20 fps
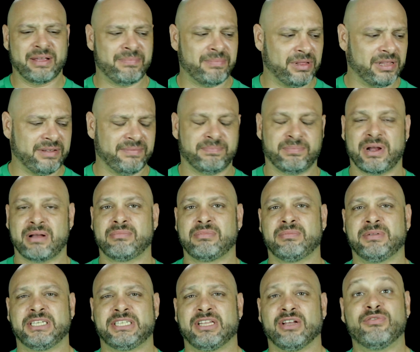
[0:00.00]
I believe
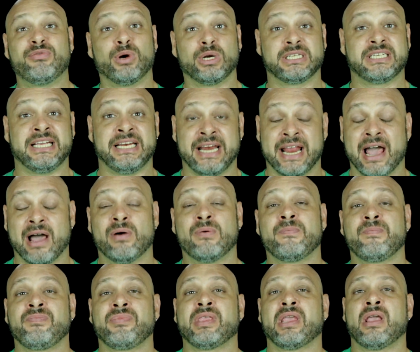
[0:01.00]
probably still 14
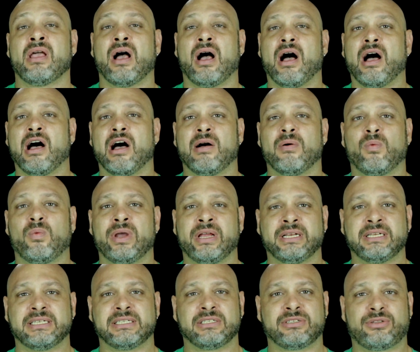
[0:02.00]
now,
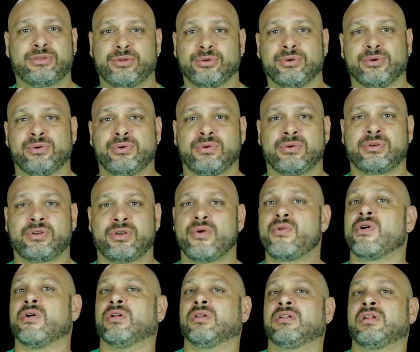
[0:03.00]
went through
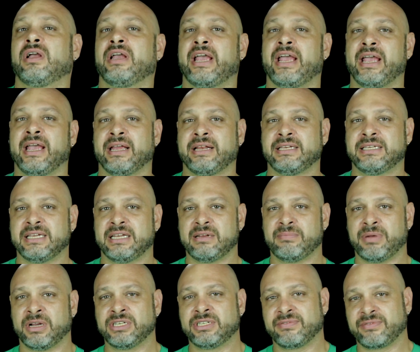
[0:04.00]
Google and did
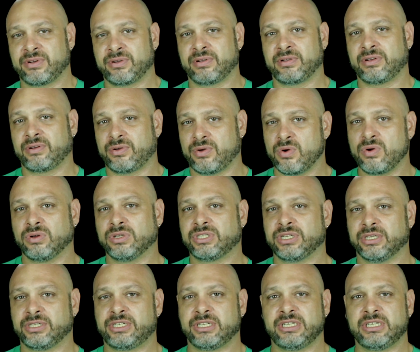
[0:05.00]
a bunch of Google
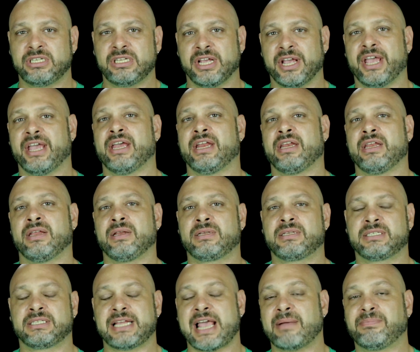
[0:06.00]
searches and
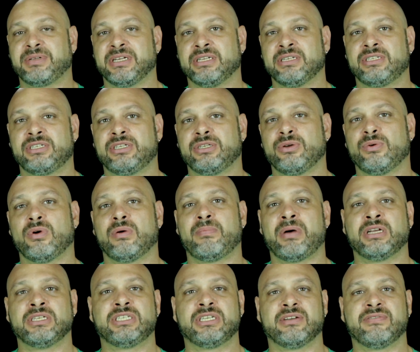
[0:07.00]
tapped into a
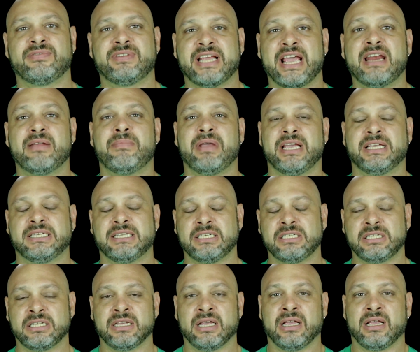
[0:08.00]
bunch of
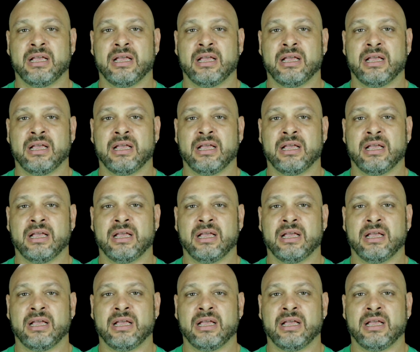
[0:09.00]
databases,